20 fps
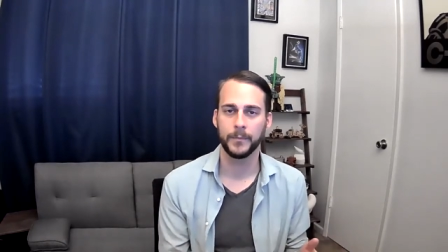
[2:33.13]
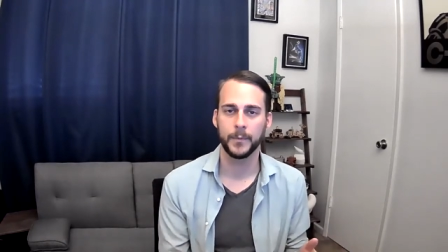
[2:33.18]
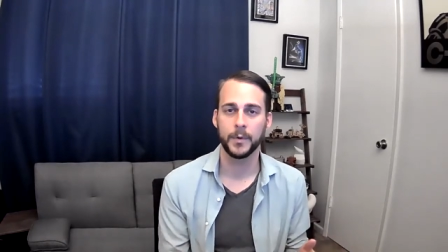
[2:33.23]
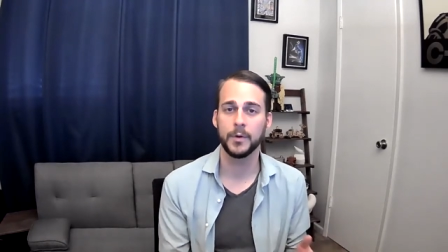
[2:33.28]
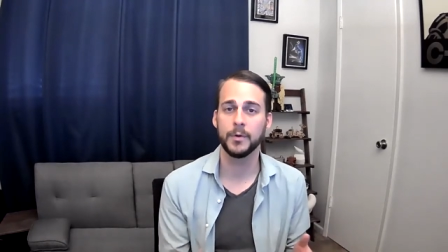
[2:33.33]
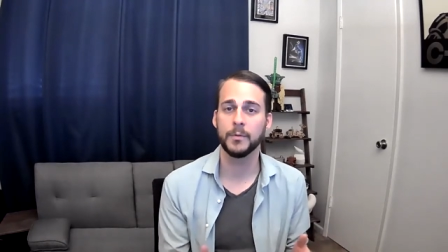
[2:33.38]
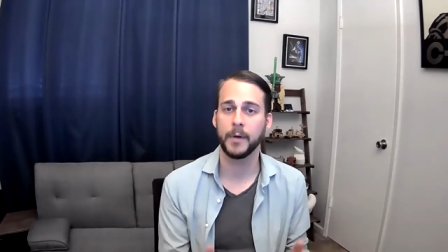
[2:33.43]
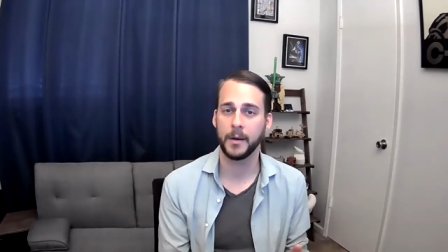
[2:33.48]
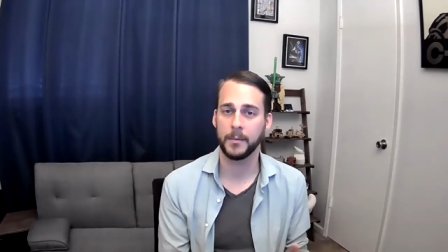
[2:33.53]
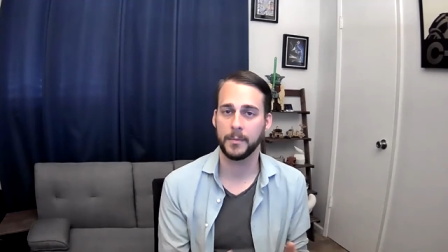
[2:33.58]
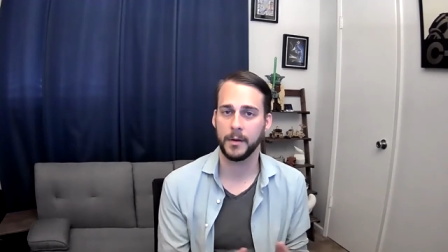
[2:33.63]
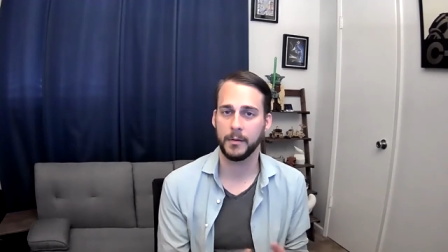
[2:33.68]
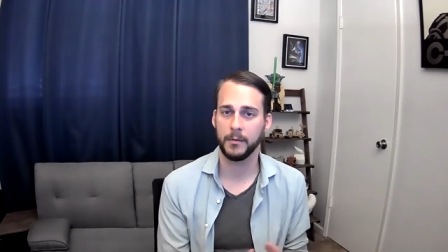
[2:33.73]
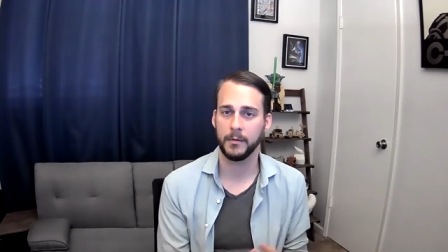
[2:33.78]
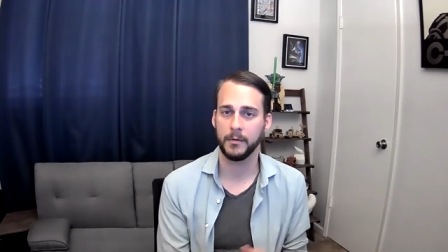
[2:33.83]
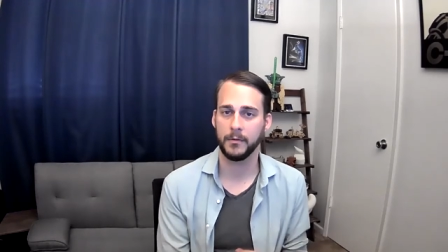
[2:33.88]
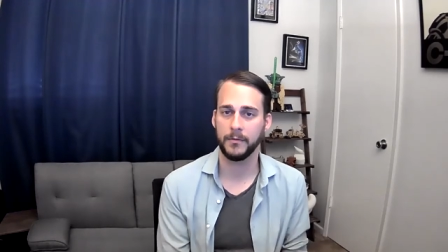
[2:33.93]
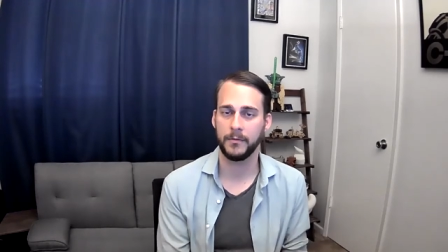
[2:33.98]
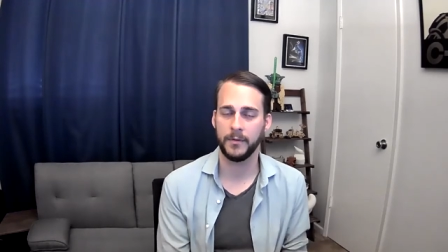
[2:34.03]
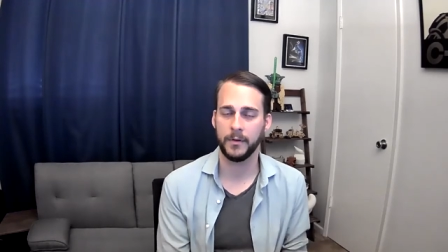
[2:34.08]
you might be
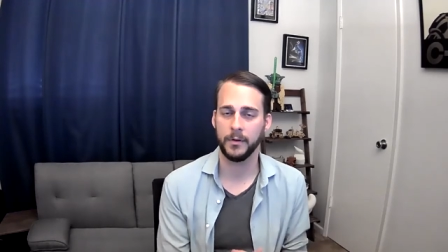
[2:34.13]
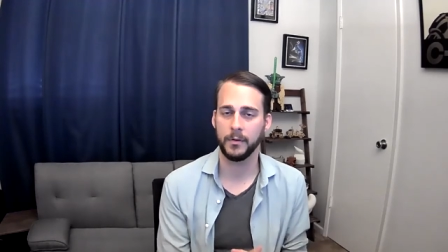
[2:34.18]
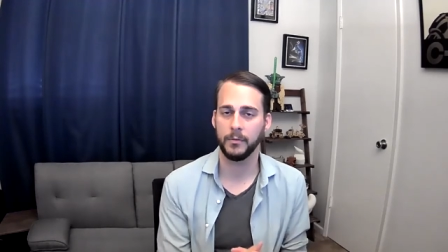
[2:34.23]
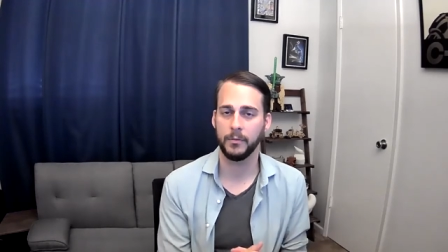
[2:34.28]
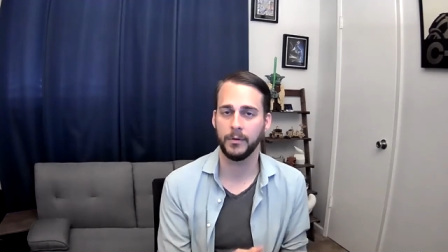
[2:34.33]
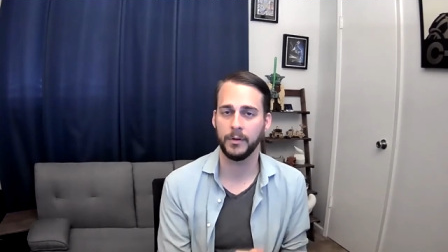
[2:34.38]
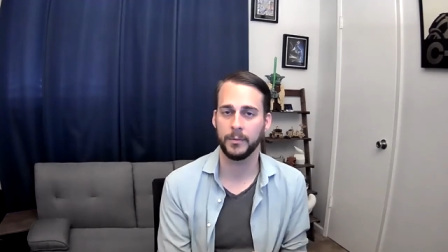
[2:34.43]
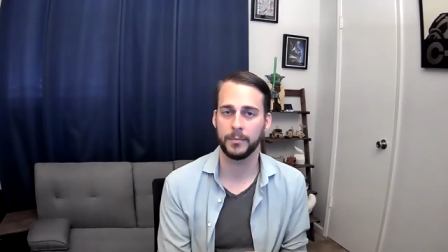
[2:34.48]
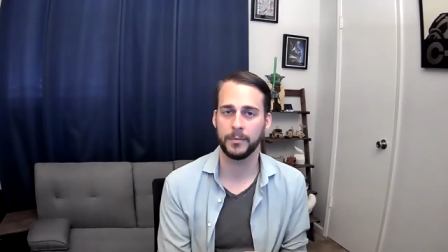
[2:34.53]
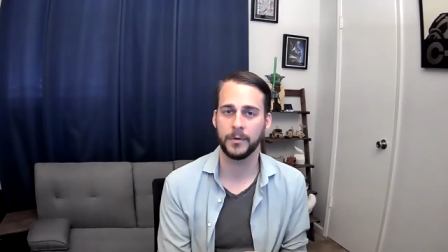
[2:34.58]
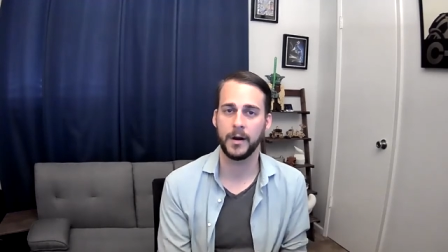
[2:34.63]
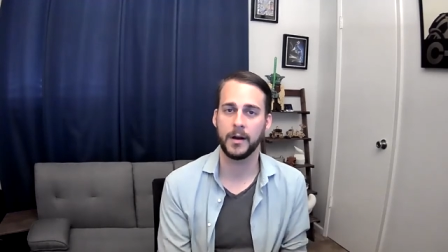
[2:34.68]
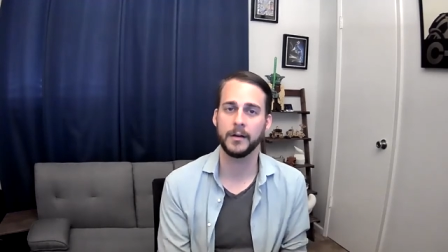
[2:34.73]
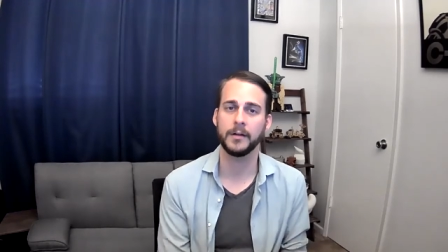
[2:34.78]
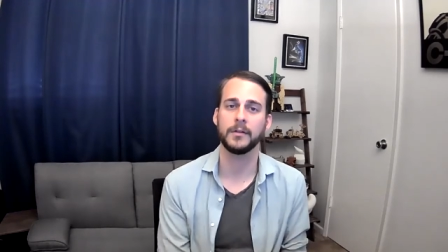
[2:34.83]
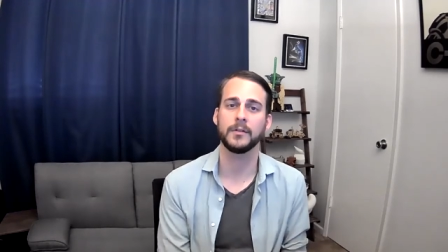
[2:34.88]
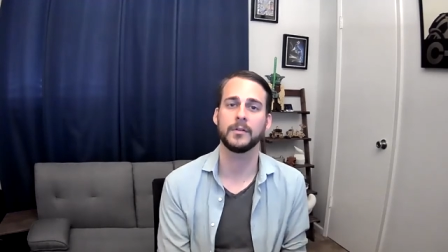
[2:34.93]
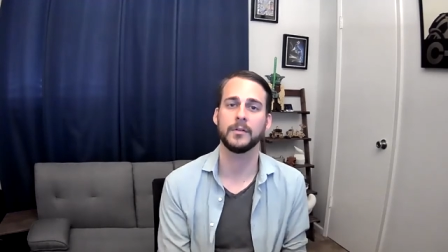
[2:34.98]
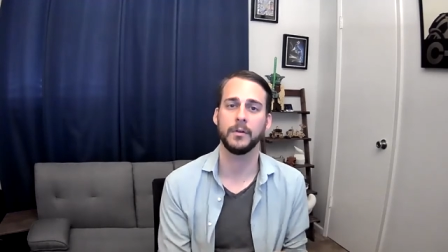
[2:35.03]
able to fill with a product.